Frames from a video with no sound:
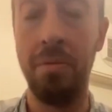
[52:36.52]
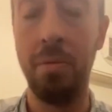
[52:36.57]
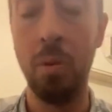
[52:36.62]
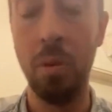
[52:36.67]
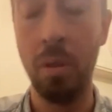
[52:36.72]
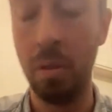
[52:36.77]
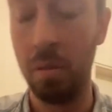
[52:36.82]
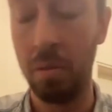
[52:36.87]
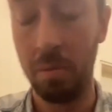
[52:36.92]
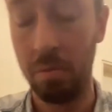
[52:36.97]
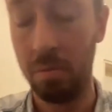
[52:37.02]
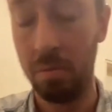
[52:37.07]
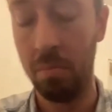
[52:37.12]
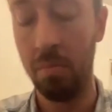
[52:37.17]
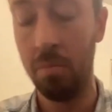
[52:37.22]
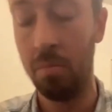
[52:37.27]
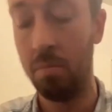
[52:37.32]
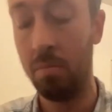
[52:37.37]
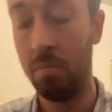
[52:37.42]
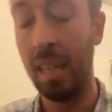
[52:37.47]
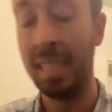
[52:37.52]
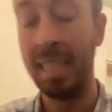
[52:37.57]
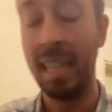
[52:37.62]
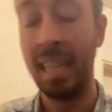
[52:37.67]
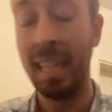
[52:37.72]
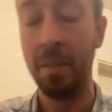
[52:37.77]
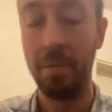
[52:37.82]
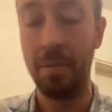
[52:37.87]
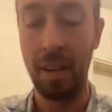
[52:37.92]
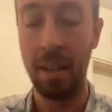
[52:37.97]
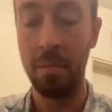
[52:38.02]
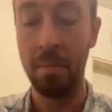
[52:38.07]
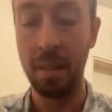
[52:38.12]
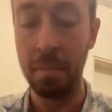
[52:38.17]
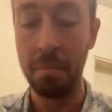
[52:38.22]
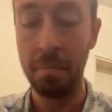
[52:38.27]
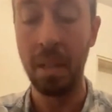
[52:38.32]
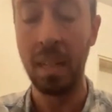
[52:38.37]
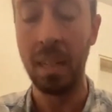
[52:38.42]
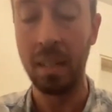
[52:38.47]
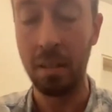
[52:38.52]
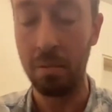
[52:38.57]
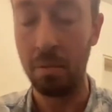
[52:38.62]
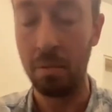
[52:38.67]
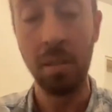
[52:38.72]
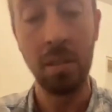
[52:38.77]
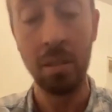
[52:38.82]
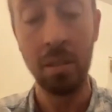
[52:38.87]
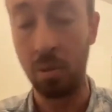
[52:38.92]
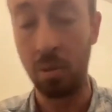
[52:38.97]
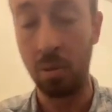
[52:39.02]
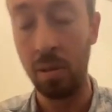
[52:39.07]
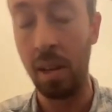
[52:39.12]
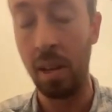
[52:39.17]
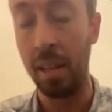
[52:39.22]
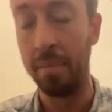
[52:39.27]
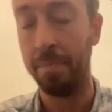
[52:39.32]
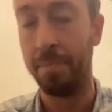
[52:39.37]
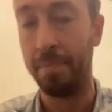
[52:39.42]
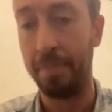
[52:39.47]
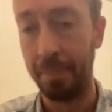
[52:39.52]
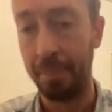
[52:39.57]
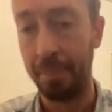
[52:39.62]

for identifiably bigoted reasons or not.